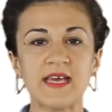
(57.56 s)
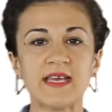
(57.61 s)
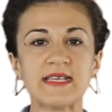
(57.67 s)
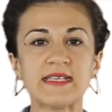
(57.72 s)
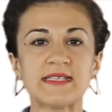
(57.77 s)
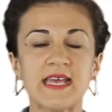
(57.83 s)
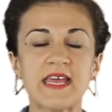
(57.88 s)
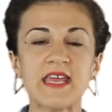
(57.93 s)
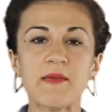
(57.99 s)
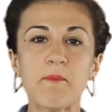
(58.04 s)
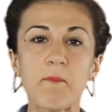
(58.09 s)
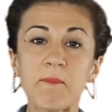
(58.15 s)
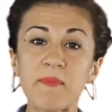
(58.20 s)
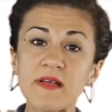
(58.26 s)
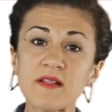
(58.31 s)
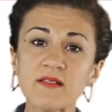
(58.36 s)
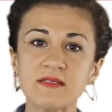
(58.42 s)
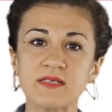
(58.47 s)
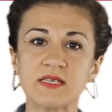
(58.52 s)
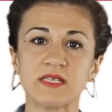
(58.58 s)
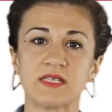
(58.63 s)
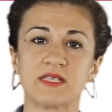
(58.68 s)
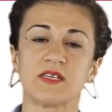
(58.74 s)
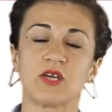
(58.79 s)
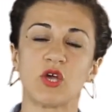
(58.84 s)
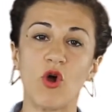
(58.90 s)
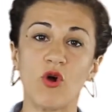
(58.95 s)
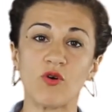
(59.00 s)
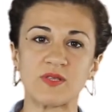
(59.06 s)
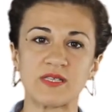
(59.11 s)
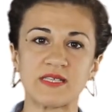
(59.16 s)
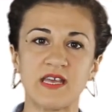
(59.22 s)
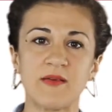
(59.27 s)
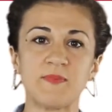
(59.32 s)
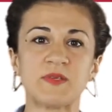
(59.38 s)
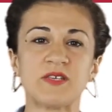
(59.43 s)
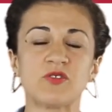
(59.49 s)
They built this
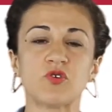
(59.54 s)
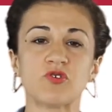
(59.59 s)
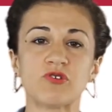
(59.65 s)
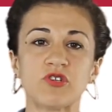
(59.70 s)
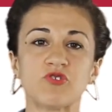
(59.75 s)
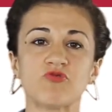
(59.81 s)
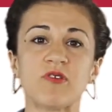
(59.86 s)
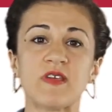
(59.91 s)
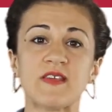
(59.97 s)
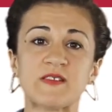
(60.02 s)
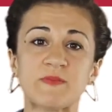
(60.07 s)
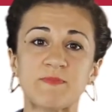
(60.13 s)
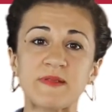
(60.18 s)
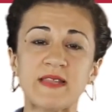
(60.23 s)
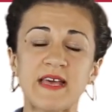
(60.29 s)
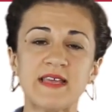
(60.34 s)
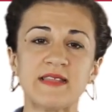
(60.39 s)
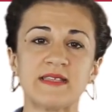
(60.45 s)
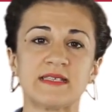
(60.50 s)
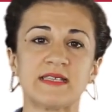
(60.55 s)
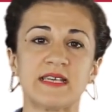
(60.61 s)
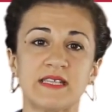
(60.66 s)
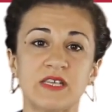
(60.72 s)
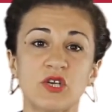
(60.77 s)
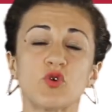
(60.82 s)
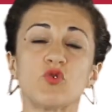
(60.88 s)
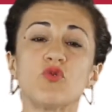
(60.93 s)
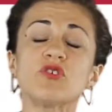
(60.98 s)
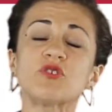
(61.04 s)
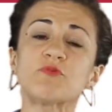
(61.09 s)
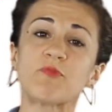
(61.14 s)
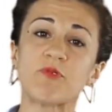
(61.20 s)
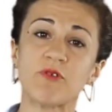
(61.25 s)
concept in order to explain that a good